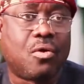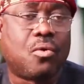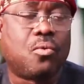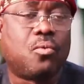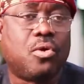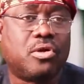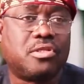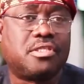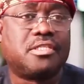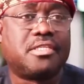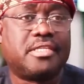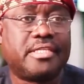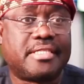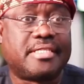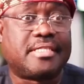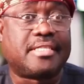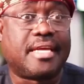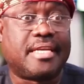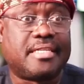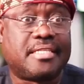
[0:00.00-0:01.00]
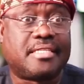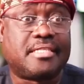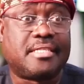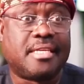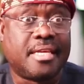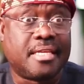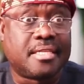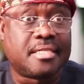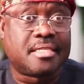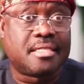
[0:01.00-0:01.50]
on what research
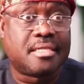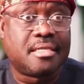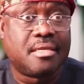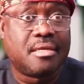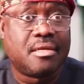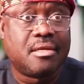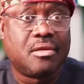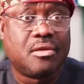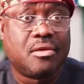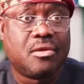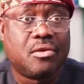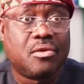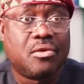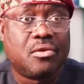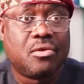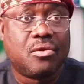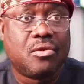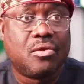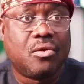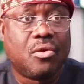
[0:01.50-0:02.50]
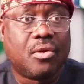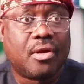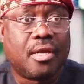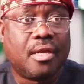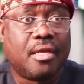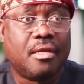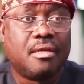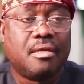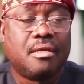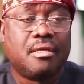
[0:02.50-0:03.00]
says,
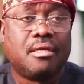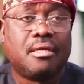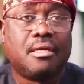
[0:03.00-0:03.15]
okay?